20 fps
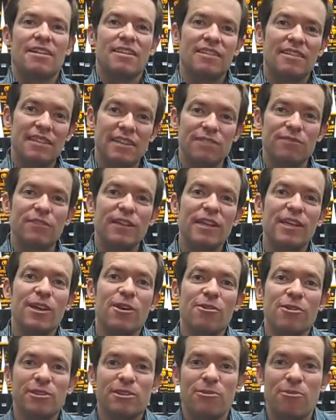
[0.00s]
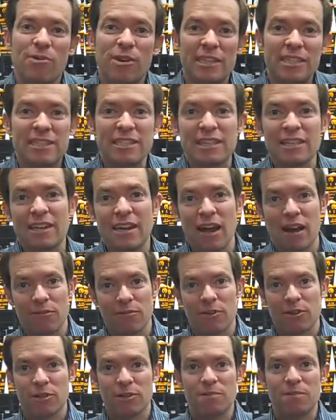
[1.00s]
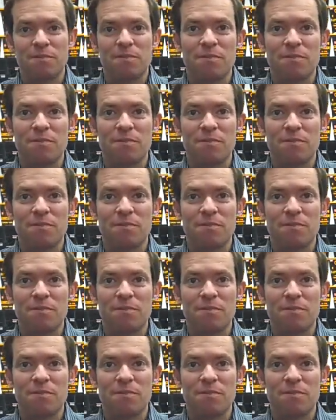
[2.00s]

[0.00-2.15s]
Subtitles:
This video is going to cover